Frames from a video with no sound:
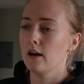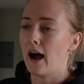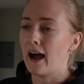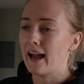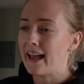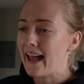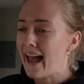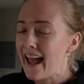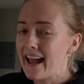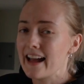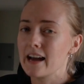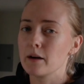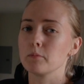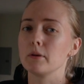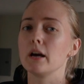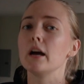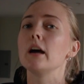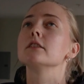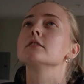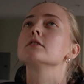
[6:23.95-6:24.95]
I
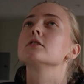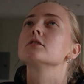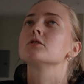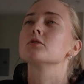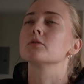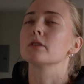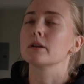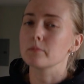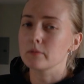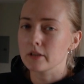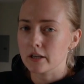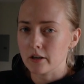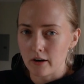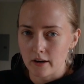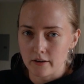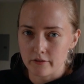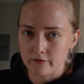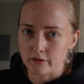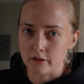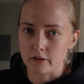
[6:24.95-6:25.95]
am extremely
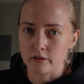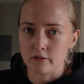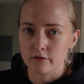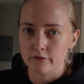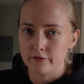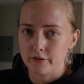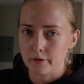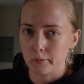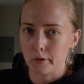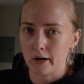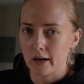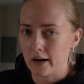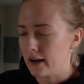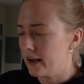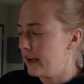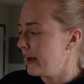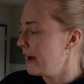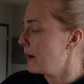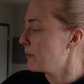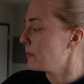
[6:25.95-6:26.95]
grateful for where I
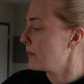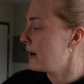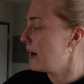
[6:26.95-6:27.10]
am.